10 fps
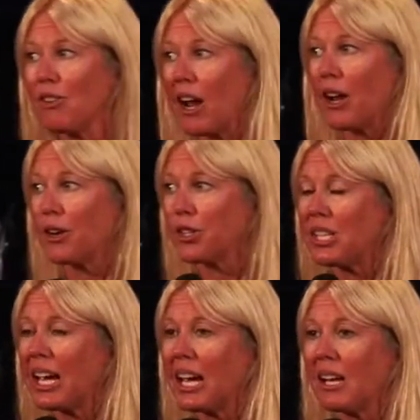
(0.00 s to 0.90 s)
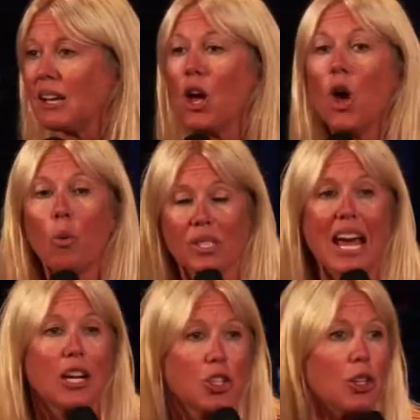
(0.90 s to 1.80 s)
do not understand, was
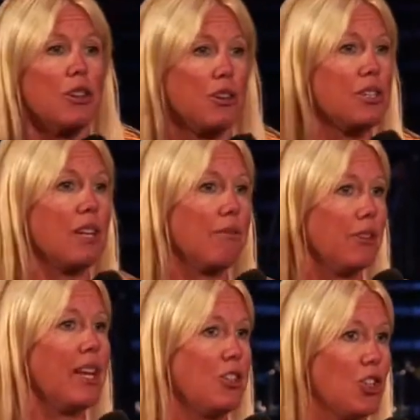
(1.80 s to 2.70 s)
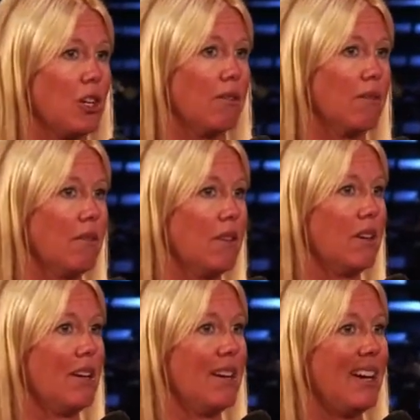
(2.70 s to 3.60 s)
actually their sinful nature.
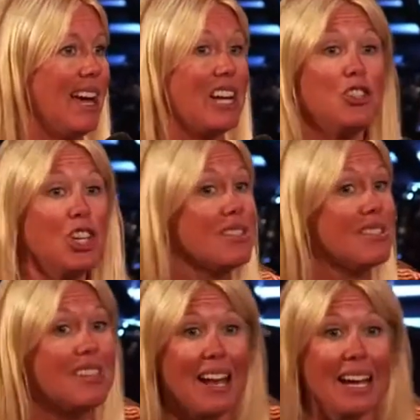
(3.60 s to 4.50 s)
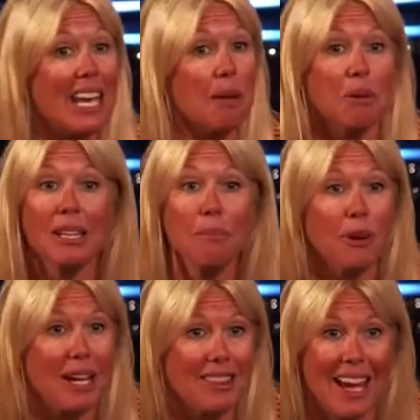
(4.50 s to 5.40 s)
And Jesus said, I came to
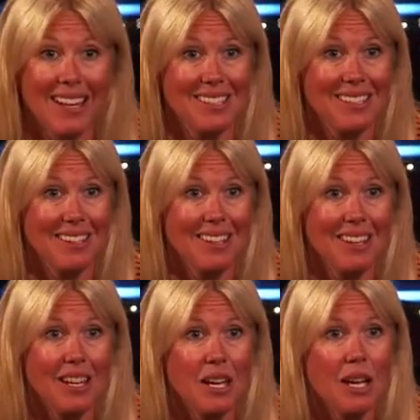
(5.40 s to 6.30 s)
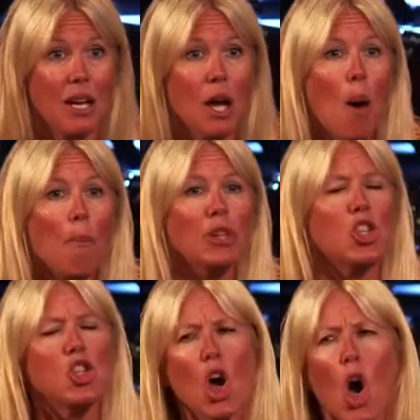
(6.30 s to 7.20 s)
liberate that.
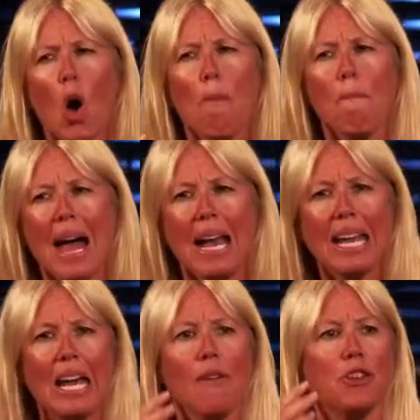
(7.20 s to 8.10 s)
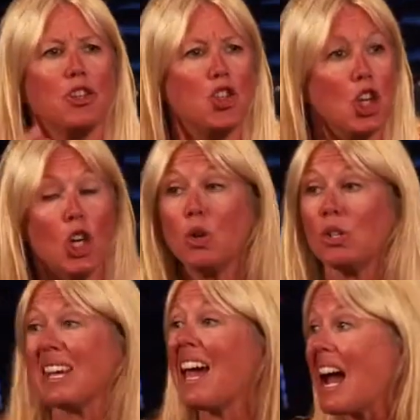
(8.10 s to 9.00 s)
But so many of the
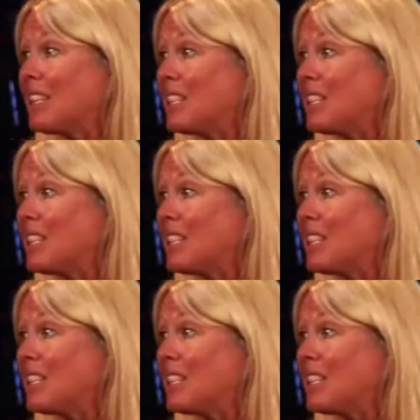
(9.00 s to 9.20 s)
Jews, and